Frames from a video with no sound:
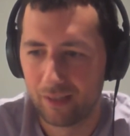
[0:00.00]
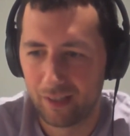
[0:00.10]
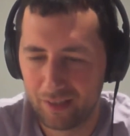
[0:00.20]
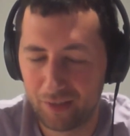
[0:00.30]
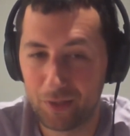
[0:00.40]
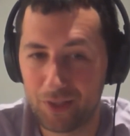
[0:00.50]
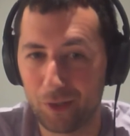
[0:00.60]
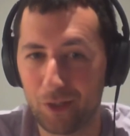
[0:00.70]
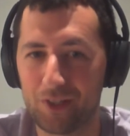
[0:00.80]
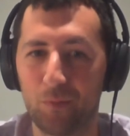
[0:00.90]
I think we still
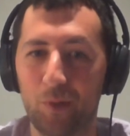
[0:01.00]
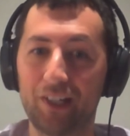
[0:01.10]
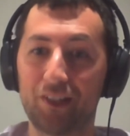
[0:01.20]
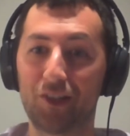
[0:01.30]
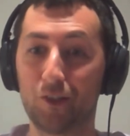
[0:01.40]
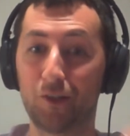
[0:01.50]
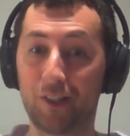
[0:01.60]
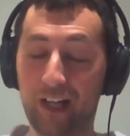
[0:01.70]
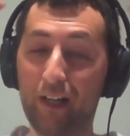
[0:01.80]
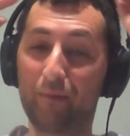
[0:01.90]
got some waiting to do.
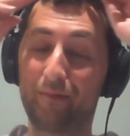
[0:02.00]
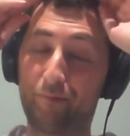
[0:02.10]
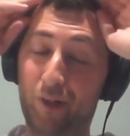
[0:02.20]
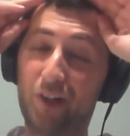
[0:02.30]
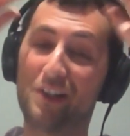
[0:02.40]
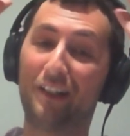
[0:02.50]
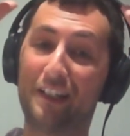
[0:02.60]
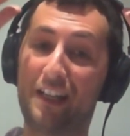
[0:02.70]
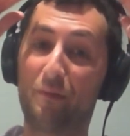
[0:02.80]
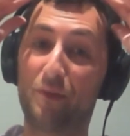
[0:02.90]
And I
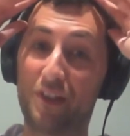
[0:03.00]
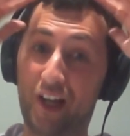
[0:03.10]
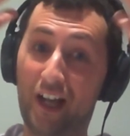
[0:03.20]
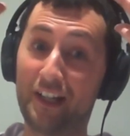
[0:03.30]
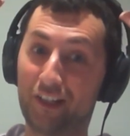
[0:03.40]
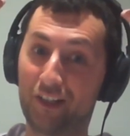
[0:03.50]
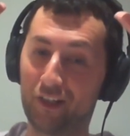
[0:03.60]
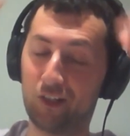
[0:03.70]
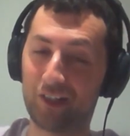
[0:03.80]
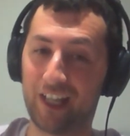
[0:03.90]
personally am dying to
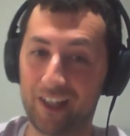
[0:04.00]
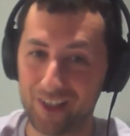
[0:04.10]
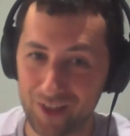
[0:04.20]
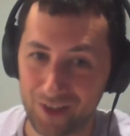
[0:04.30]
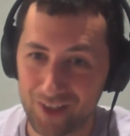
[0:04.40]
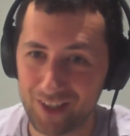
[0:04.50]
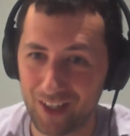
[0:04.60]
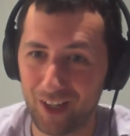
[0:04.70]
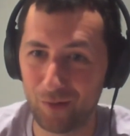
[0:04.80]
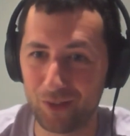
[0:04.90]
know the answers.
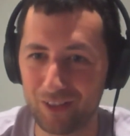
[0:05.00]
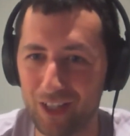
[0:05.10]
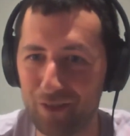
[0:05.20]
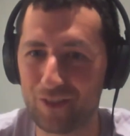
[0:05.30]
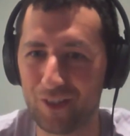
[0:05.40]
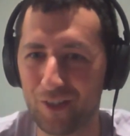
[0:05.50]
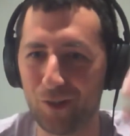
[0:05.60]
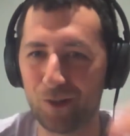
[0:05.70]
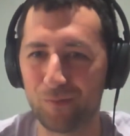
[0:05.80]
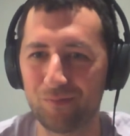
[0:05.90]
I would love to
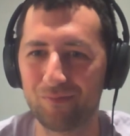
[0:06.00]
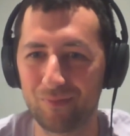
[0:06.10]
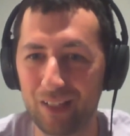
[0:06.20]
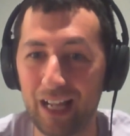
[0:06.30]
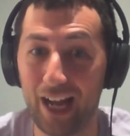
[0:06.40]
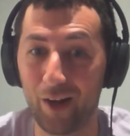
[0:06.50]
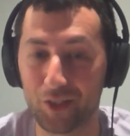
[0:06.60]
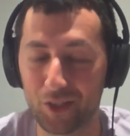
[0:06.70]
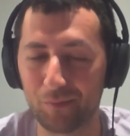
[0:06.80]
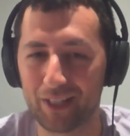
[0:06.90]
know how
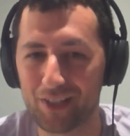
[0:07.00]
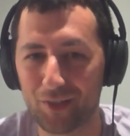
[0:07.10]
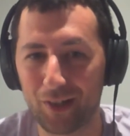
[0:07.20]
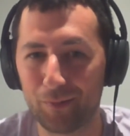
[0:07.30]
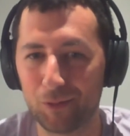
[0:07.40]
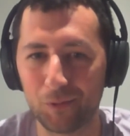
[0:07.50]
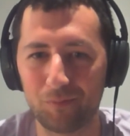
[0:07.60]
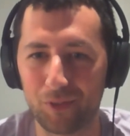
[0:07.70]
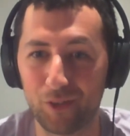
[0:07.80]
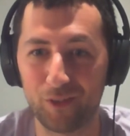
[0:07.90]
to play Scrabble
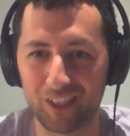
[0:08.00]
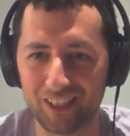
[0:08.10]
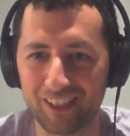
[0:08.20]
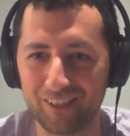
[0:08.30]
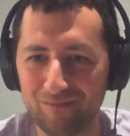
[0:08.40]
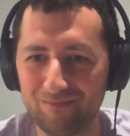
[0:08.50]
perfectly.